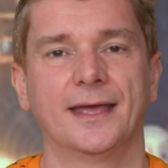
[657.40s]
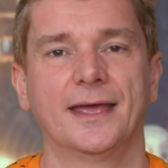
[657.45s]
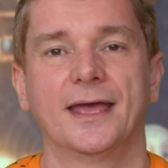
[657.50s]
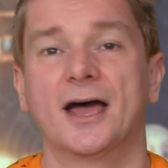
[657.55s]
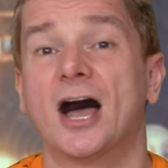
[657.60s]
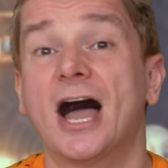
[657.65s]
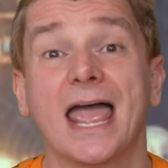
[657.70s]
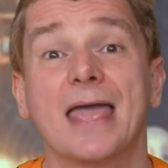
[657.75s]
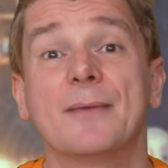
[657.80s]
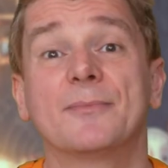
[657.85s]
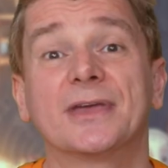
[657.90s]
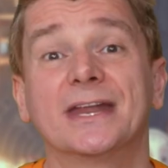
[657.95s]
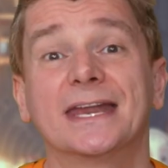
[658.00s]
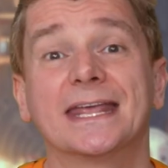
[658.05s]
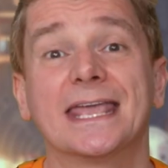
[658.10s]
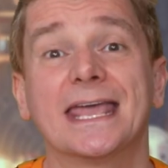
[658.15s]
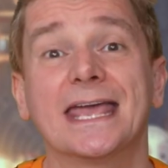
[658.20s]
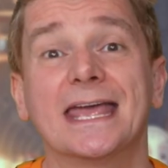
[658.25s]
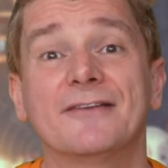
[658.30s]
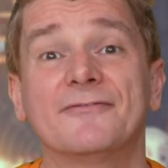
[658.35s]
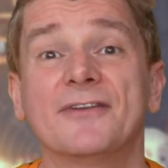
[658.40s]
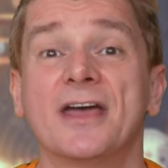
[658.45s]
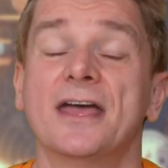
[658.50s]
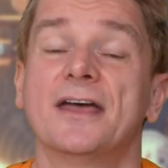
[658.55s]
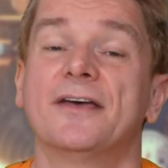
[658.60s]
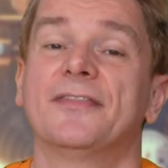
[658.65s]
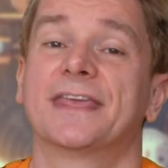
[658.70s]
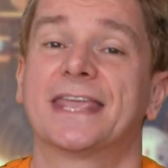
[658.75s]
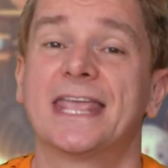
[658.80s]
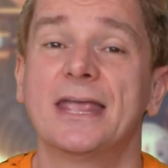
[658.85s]
I am going to give
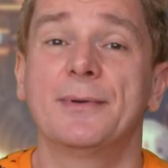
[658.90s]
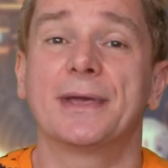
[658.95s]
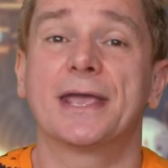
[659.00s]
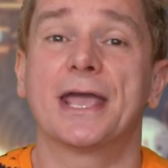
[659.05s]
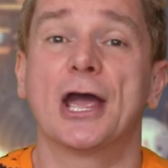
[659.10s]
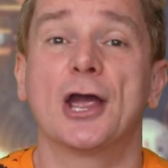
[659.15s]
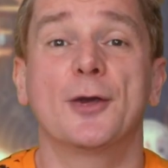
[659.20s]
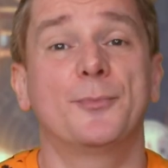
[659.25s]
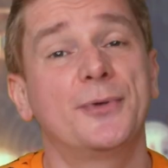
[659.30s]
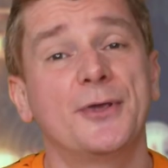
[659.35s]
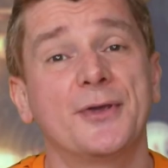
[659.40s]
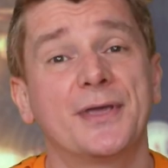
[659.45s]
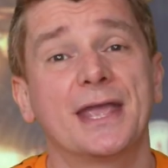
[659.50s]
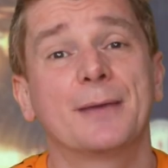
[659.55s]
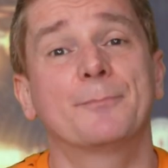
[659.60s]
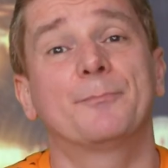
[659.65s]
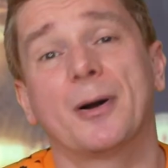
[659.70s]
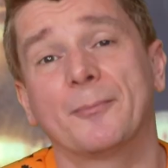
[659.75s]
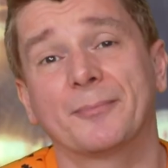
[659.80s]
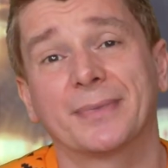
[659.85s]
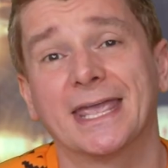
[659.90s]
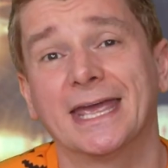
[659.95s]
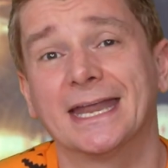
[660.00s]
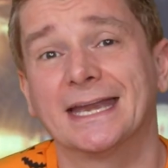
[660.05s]
the KiwiCo Puking Pumpkin